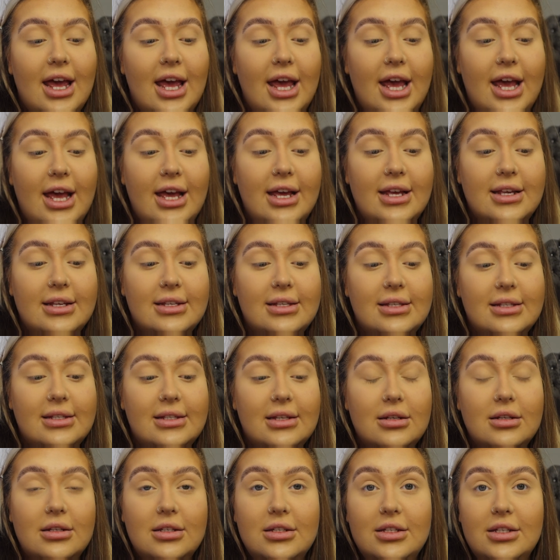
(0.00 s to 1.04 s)
is
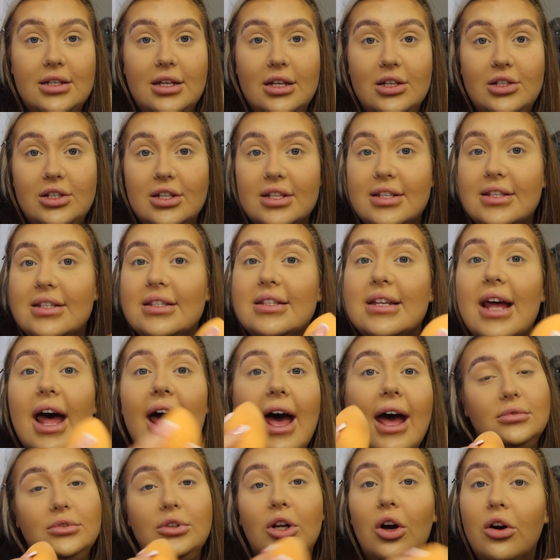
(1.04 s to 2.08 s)
to just
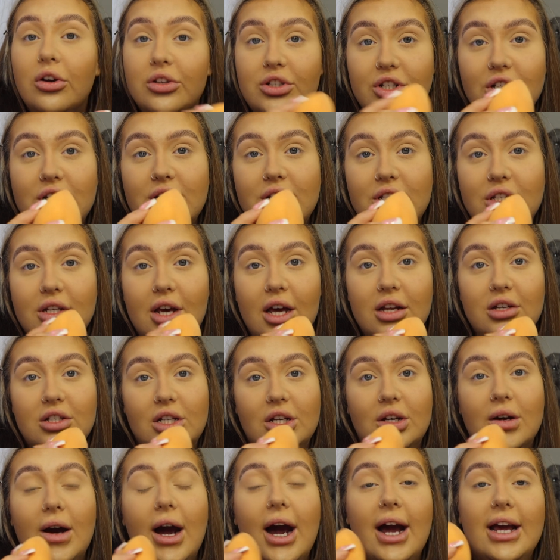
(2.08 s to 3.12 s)
set not just under
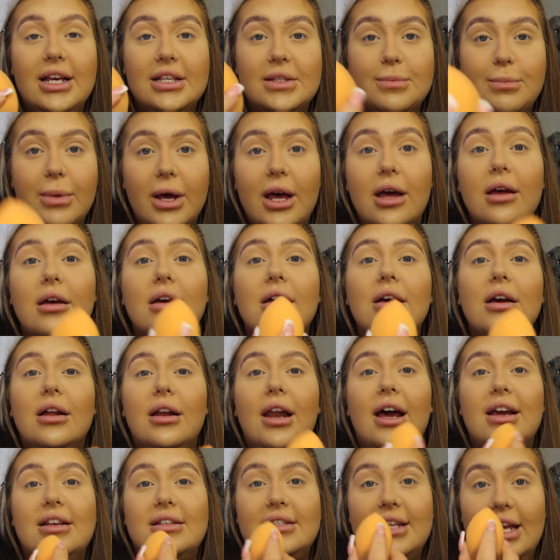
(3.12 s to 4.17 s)
your eyes, but
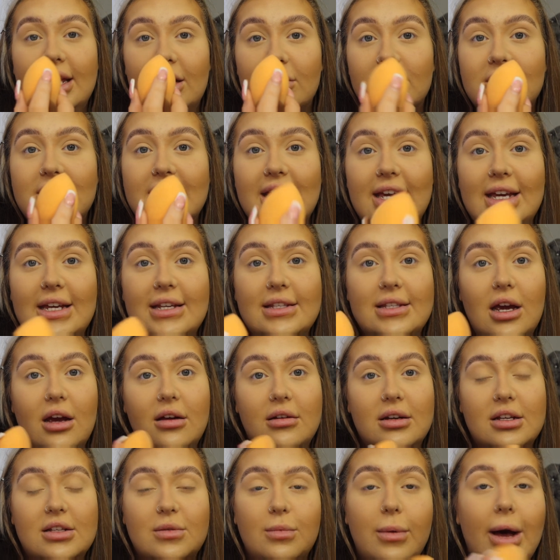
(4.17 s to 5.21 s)
like say your
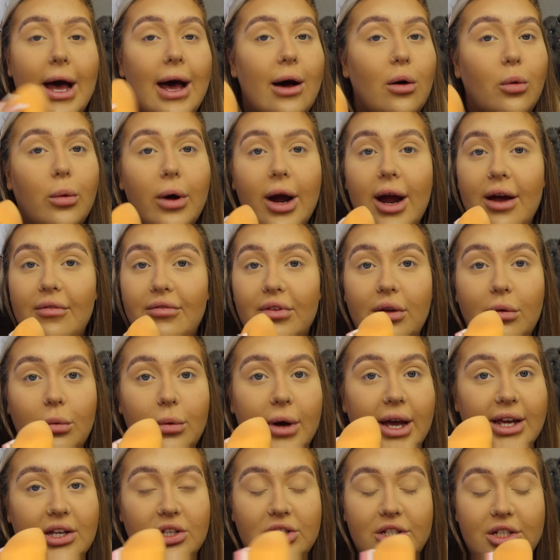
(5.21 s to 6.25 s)
T-zone as well, wherever you
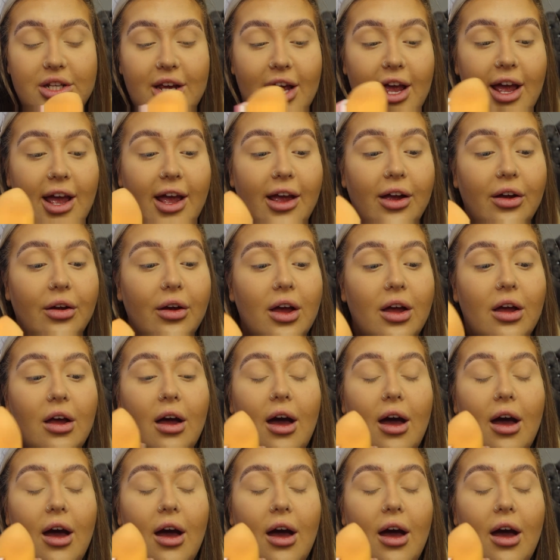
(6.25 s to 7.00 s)
wish to,